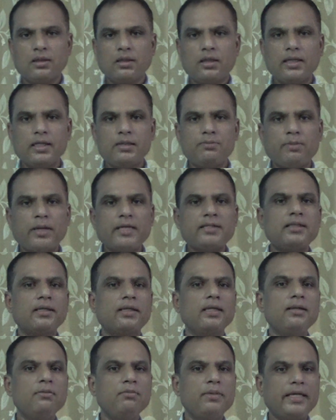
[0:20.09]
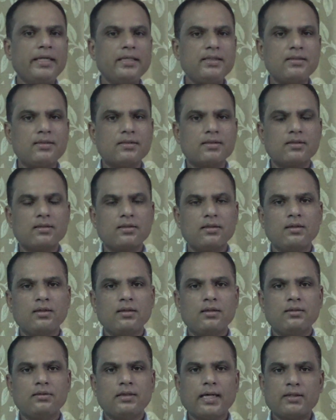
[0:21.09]
it basically means
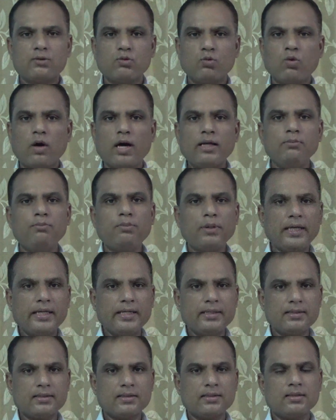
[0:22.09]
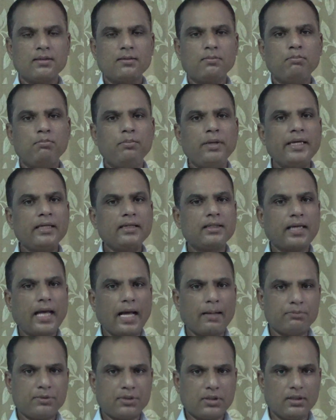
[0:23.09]
that one place being
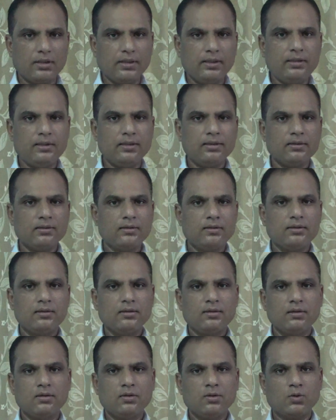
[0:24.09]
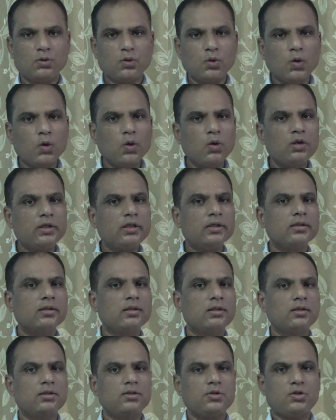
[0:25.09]
captured, ruled,
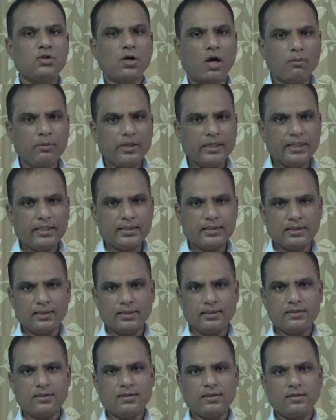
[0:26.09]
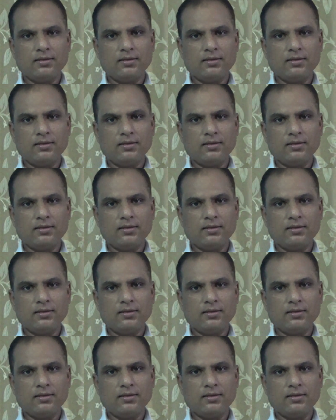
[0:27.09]
dominated,